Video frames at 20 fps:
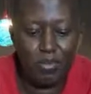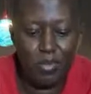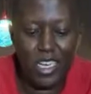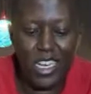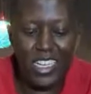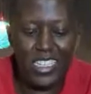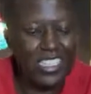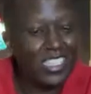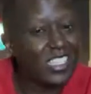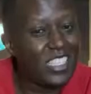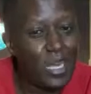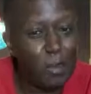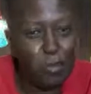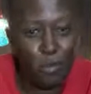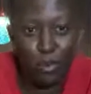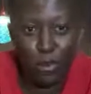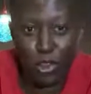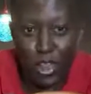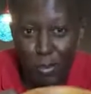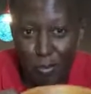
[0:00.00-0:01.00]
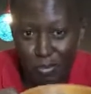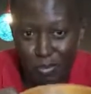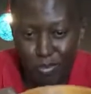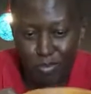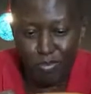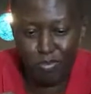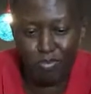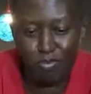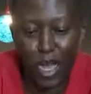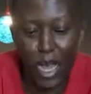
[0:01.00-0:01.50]
except for the
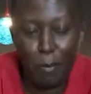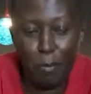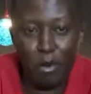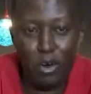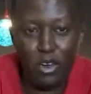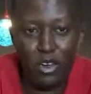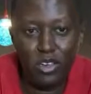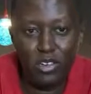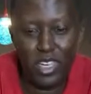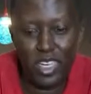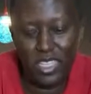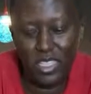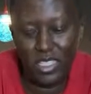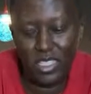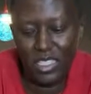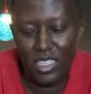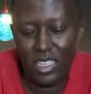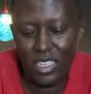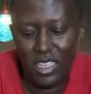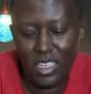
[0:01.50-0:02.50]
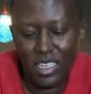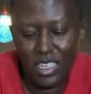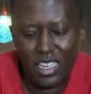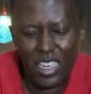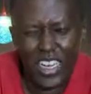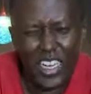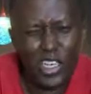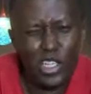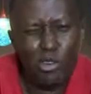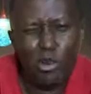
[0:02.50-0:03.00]
parboiled rice,
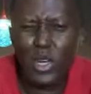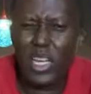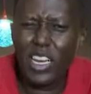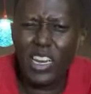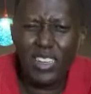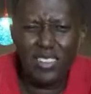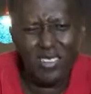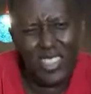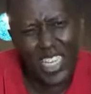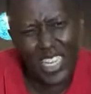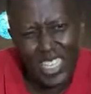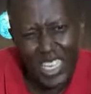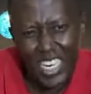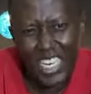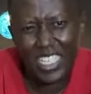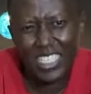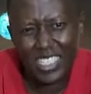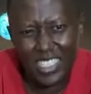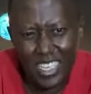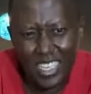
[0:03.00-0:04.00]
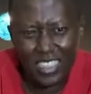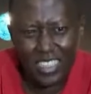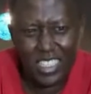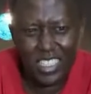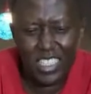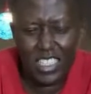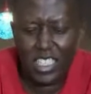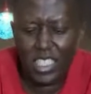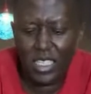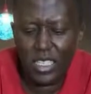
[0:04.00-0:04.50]
and to a certain
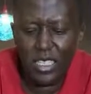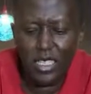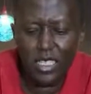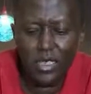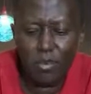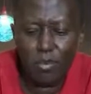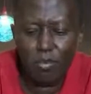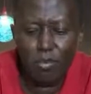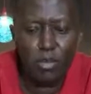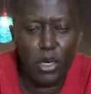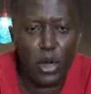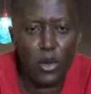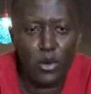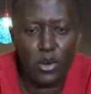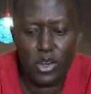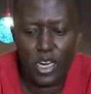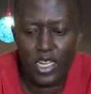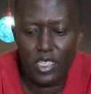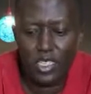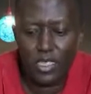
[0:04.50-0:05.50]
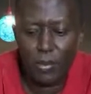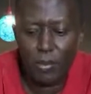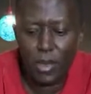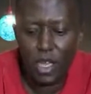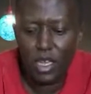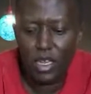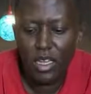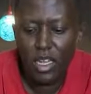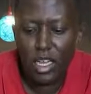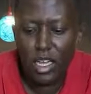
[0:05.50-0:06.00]
extent the brown rice.
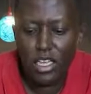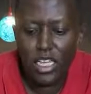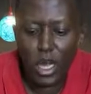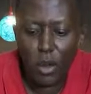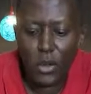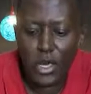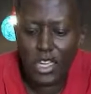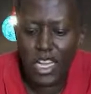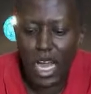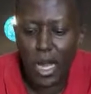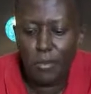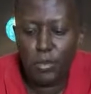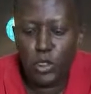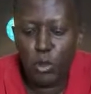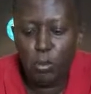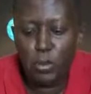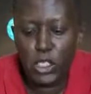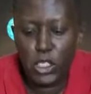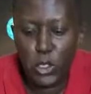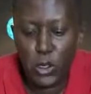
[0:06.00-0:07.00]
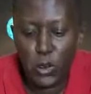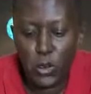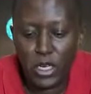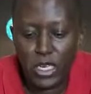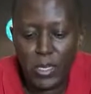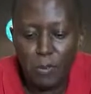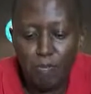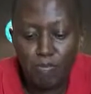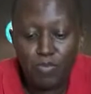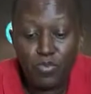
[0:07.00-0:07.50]
Now when it comes to
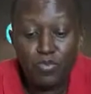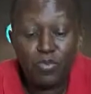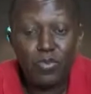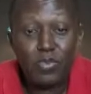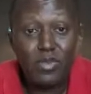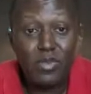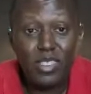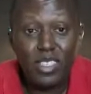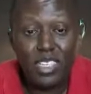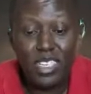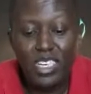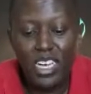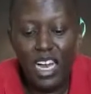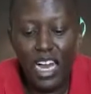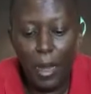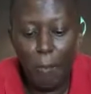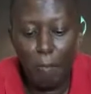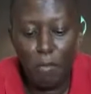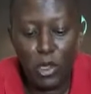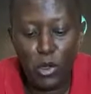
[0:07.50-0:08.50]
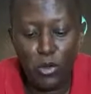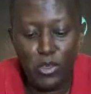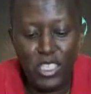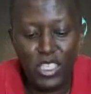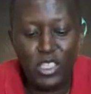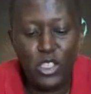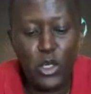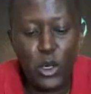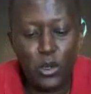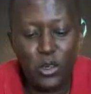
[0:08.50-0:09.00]
Pishori, because
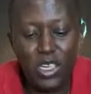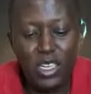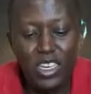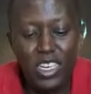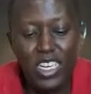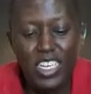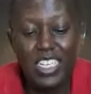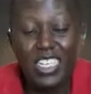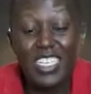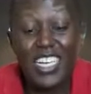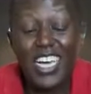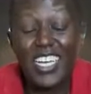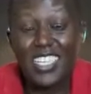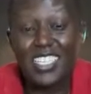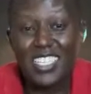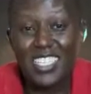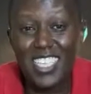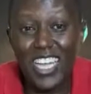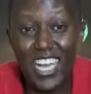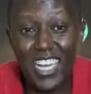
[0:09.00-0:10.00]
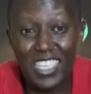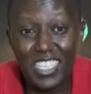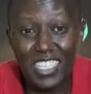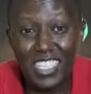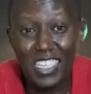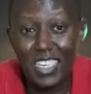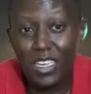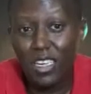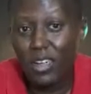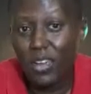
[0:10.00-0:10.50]
it's short grain, it has starch,
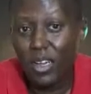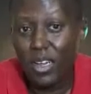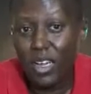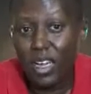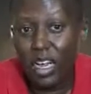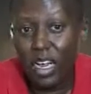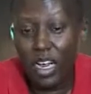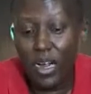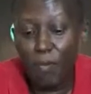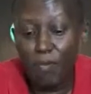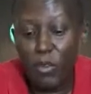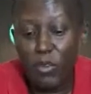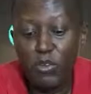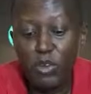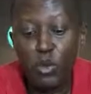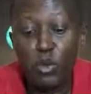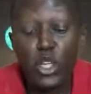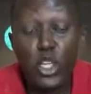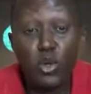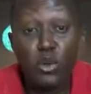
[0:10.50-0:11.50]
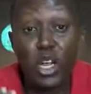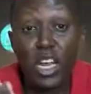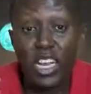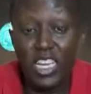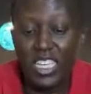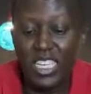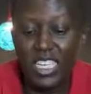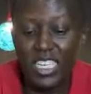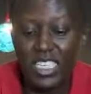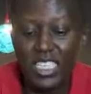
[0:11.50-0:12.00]
even when you
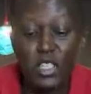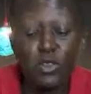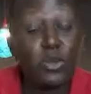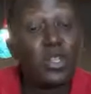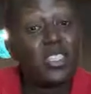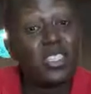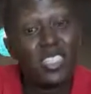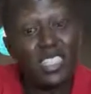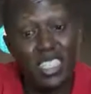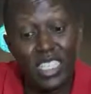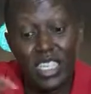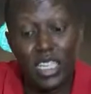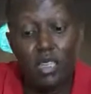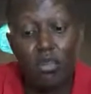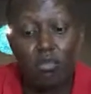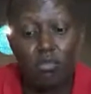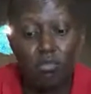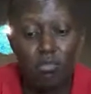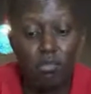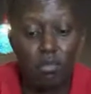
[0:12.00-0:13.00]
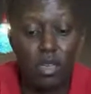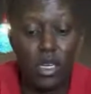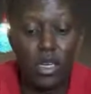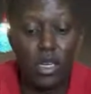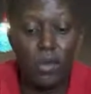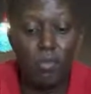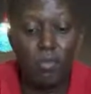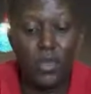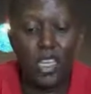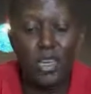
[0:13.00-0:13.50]
clean it, it will still
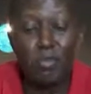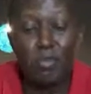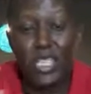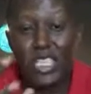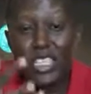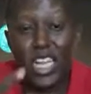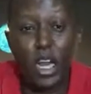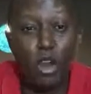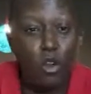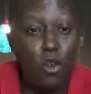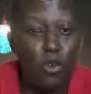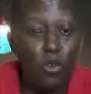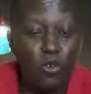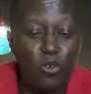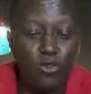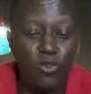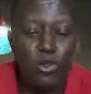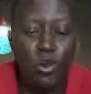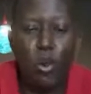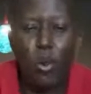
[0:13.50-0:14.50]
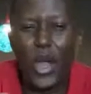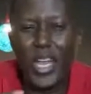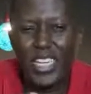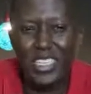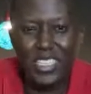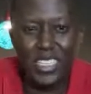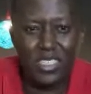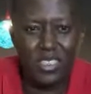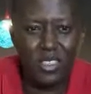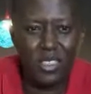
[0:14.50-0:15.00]
emit a lot of
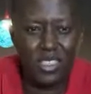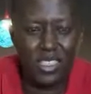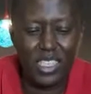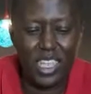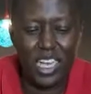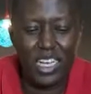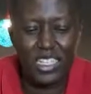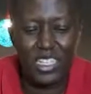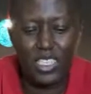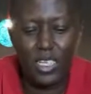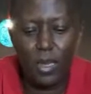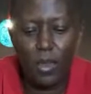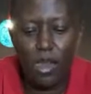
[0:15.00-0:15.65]
white starch.